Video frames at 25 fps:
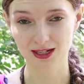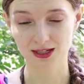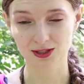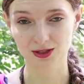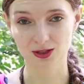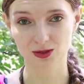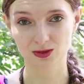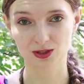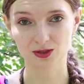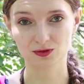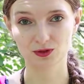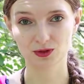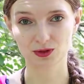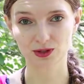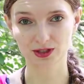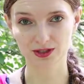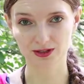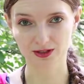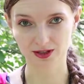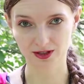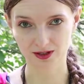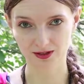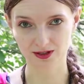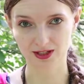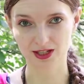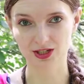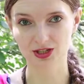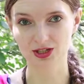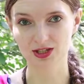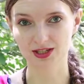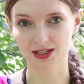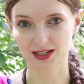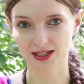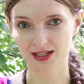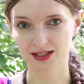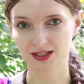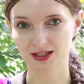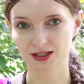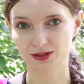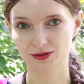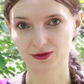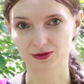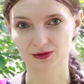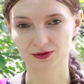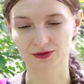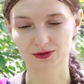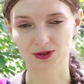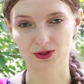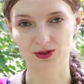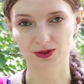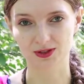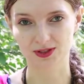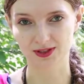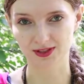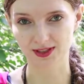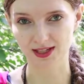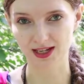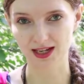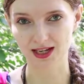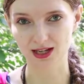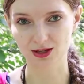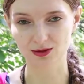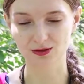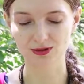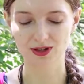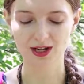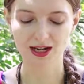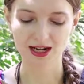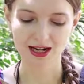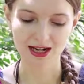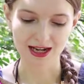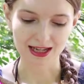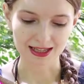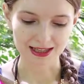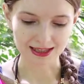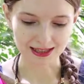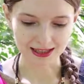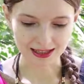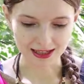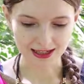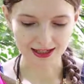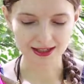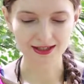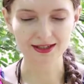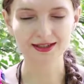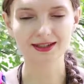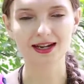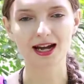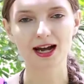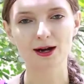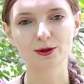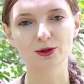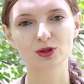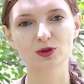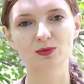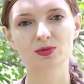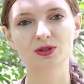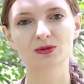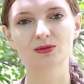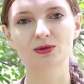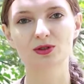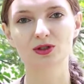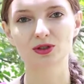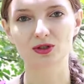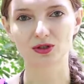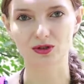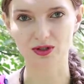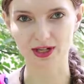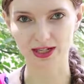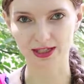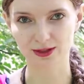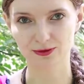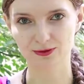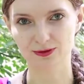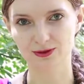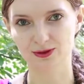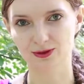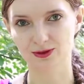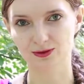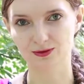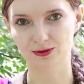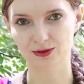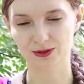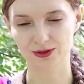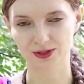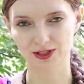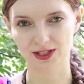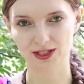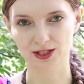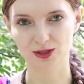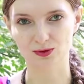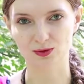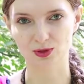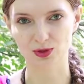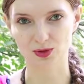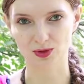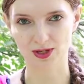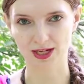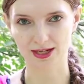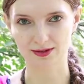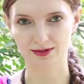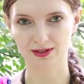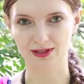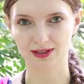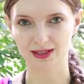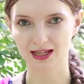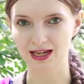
So if you are a Trayodashi native yourself, learn how to be more grateful for things which you have in